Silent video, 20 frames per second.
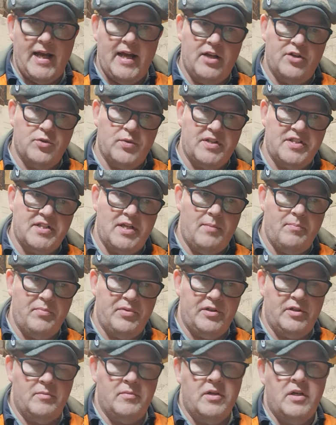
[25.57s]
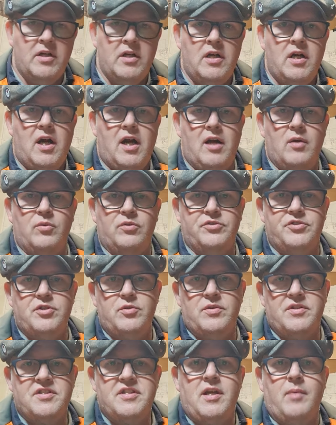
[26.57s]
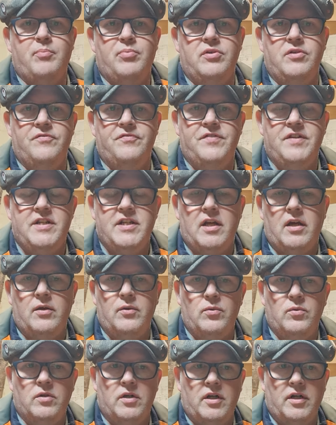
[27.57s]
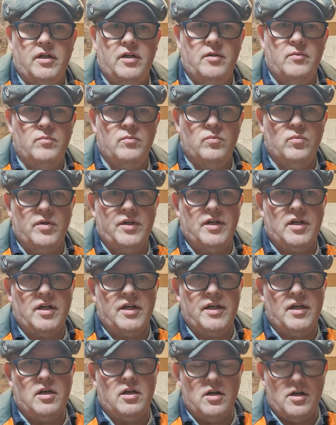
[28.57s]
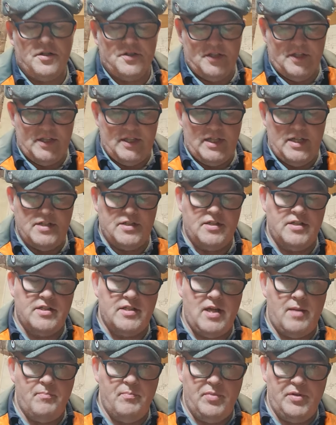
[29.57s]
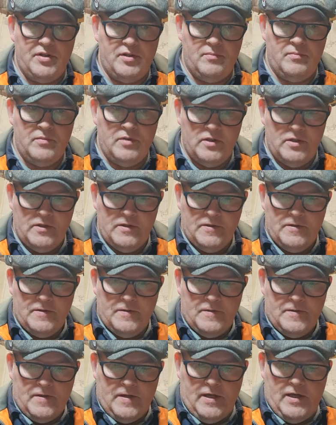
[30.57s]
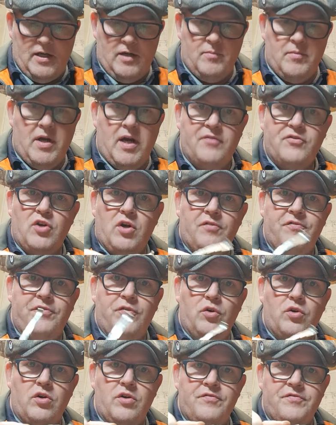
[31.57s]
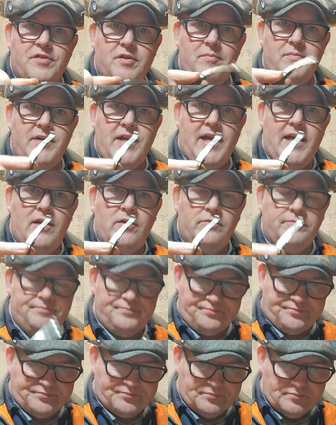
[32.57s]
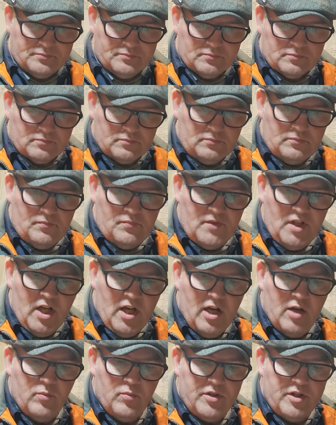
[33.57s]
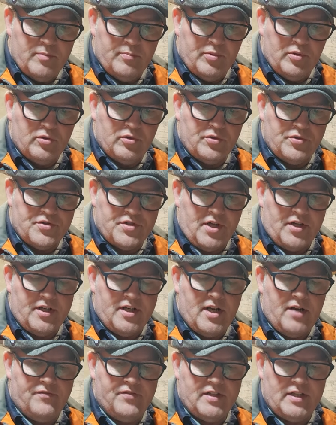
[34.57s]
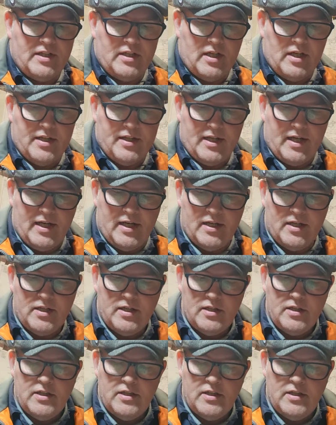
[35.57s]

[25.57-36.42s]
How do I temper them? I will do a separate video when I harden these and temper them. I've got 4 of them now, with the buckles on and everything like that.